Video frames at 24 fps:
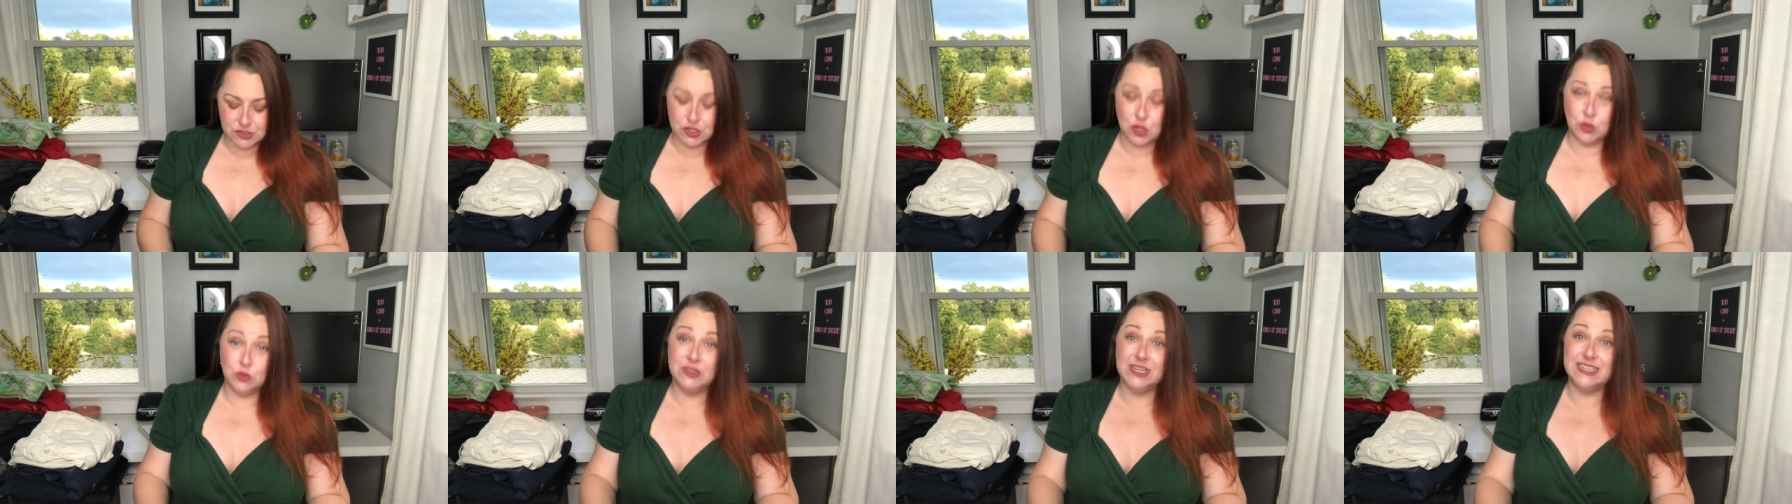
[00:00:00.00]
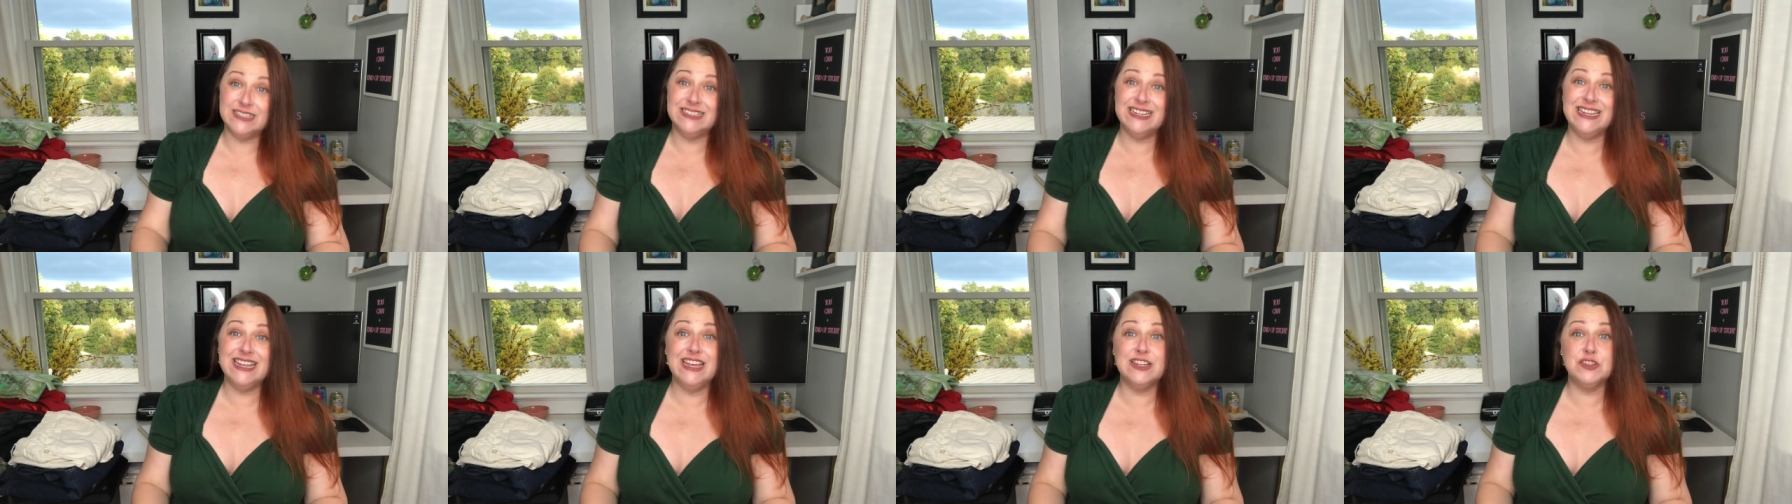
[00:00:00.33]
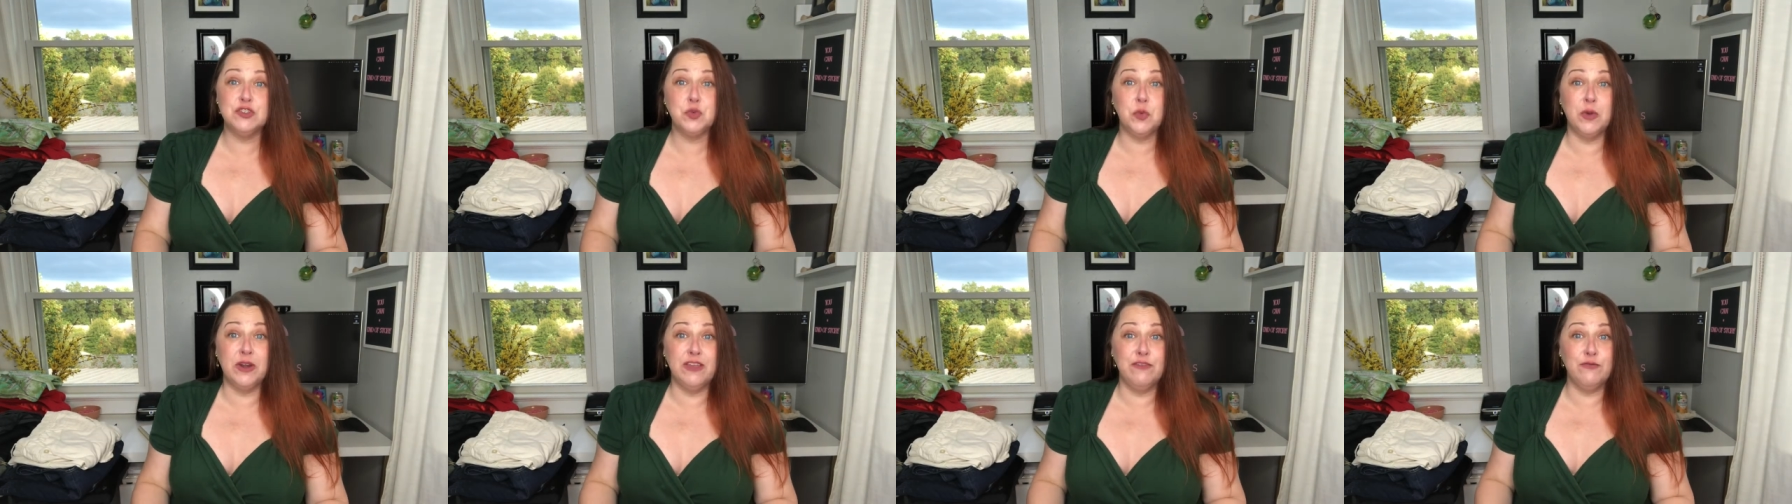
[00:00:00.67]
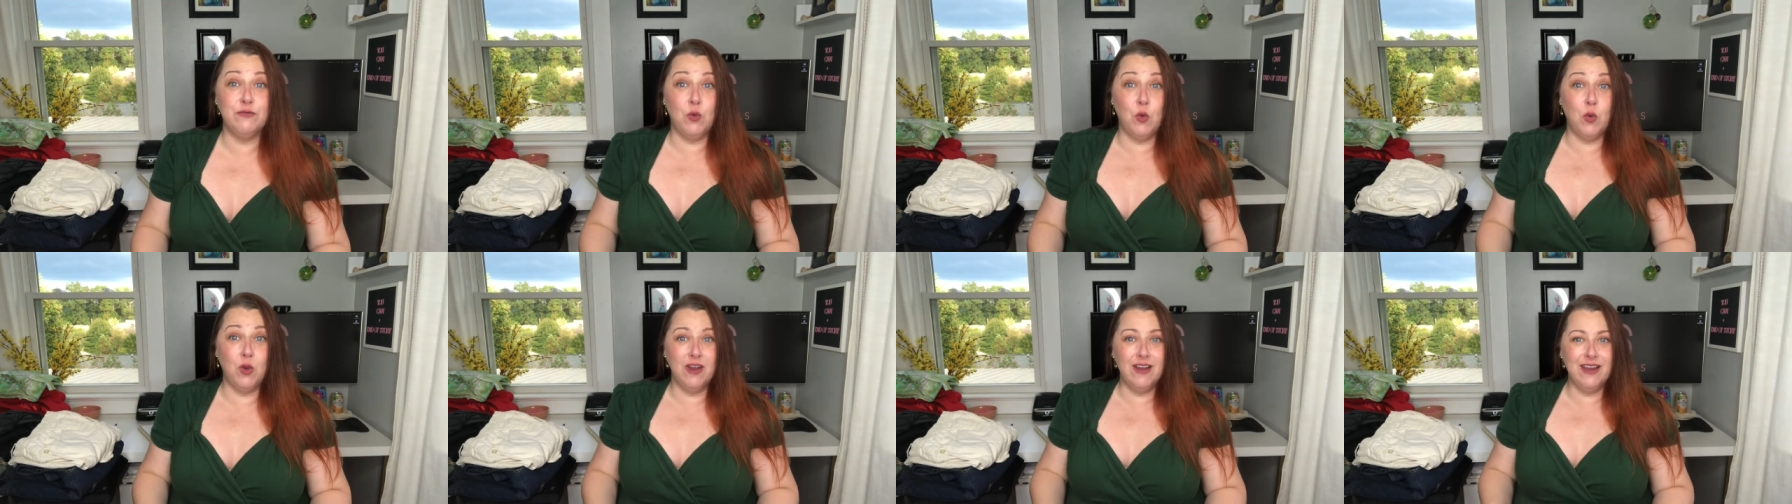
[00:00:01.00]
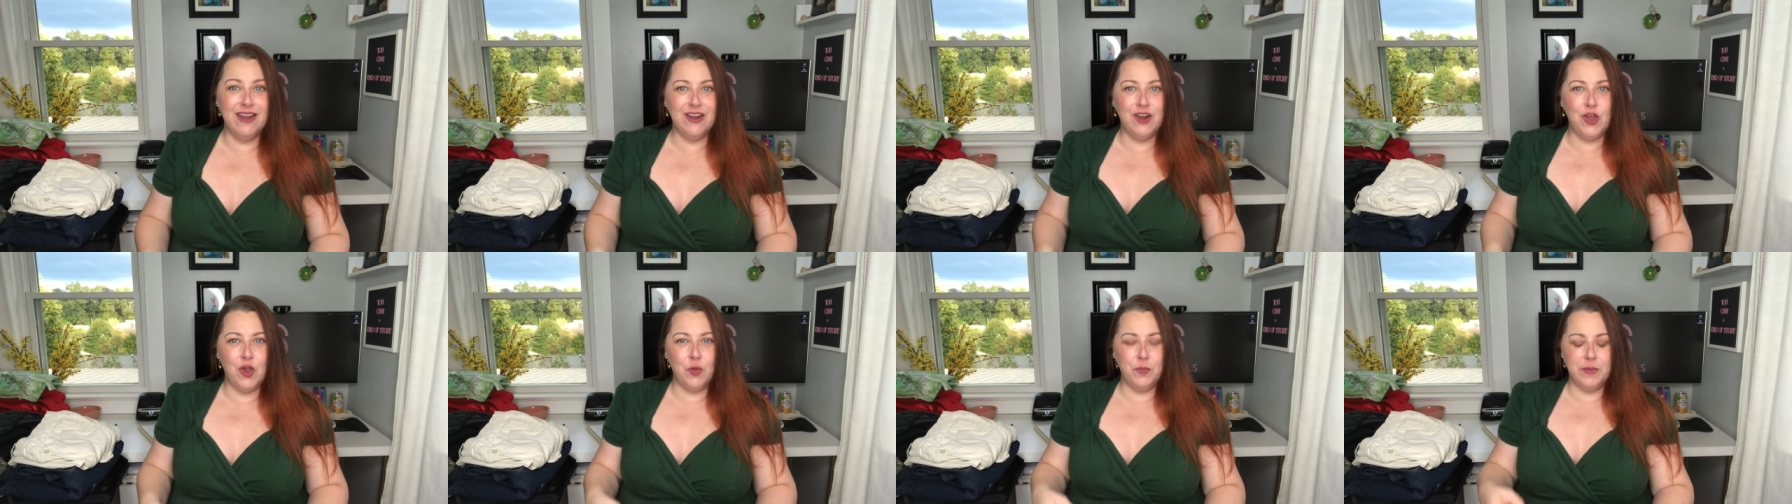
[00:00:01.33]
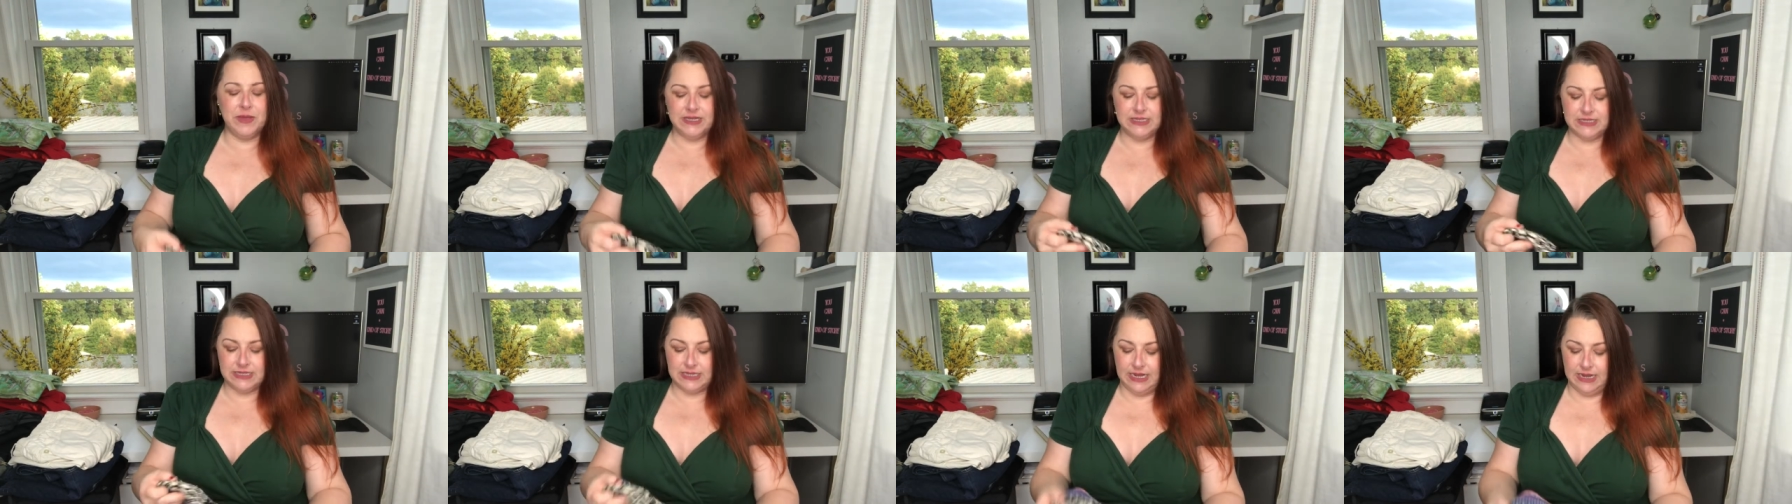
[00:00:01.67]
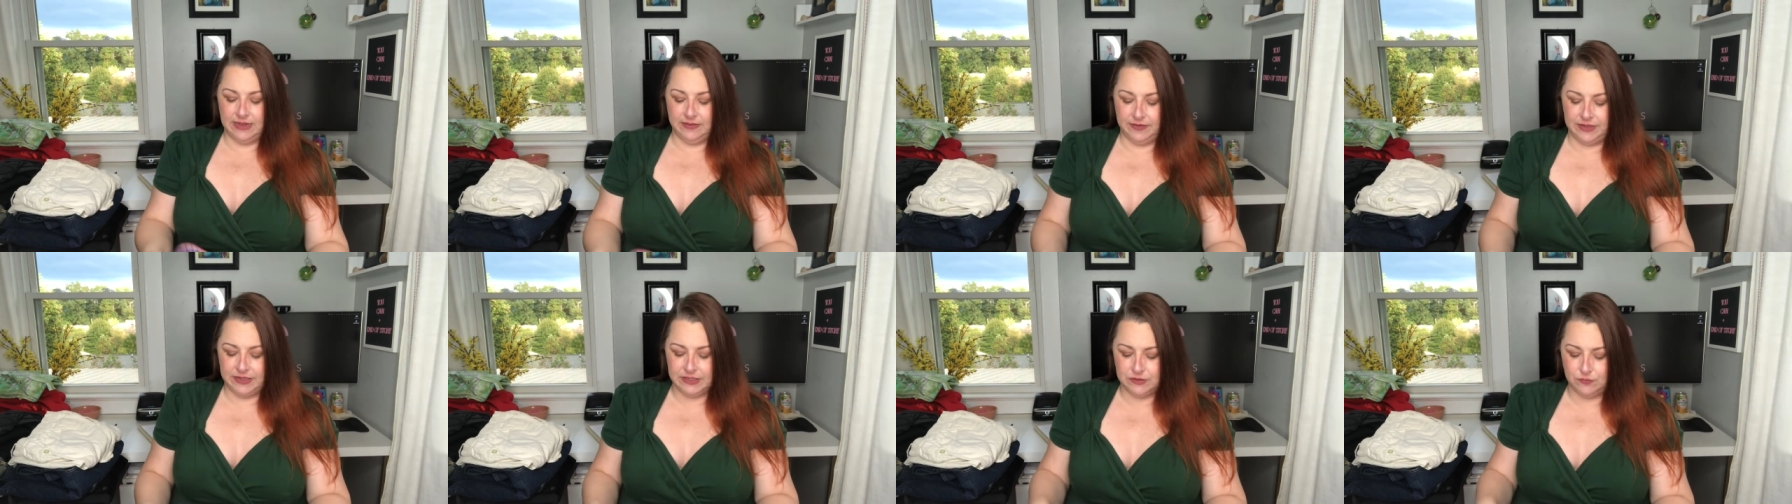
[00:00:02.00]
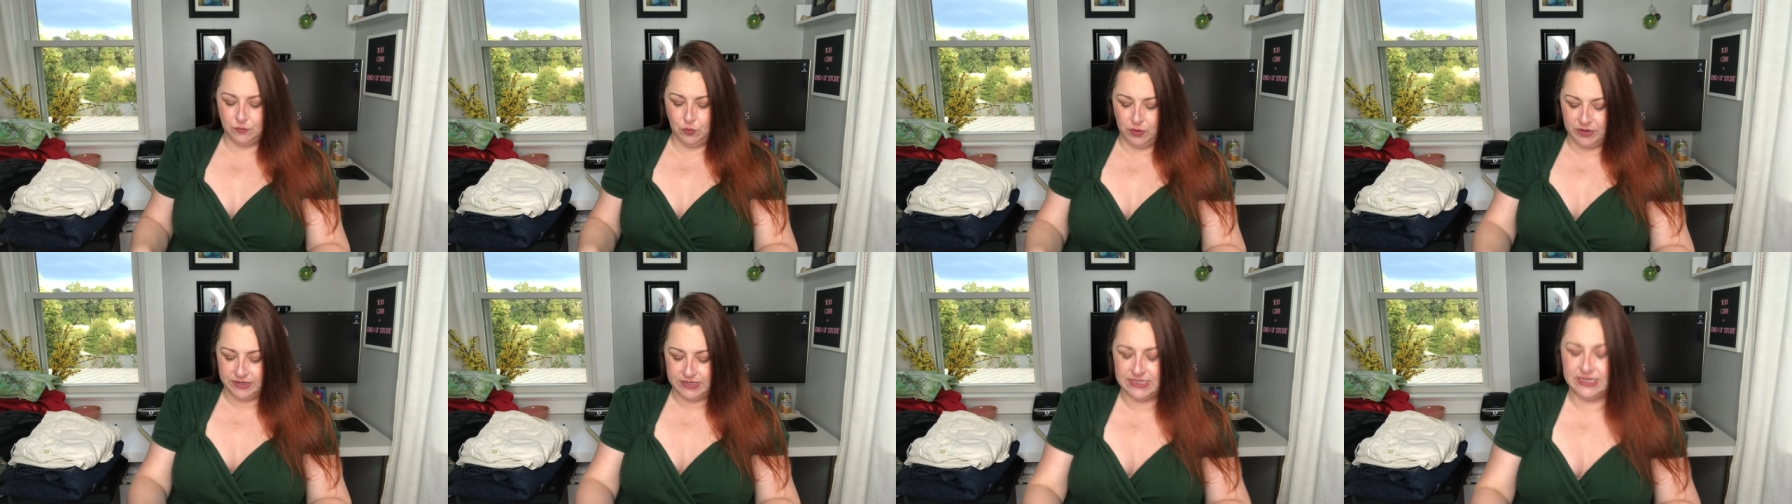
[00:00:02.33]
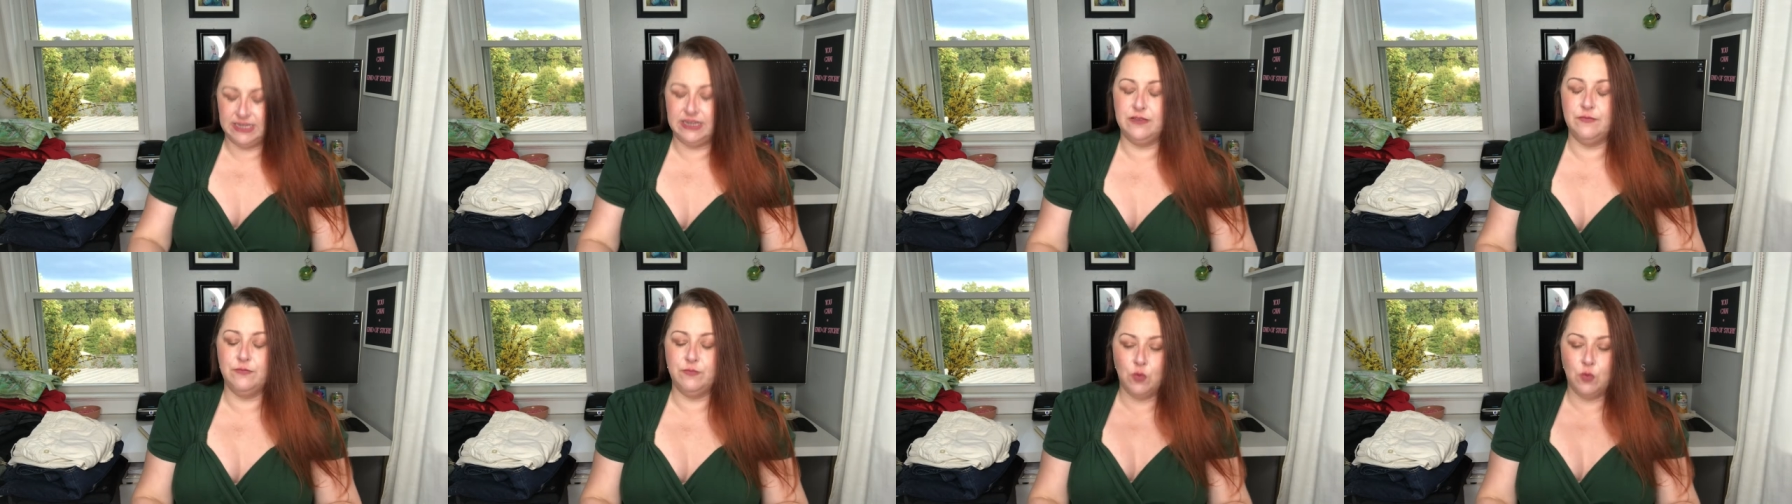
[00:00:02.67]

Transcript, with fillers: so listing at 24 and hoping to get at least 14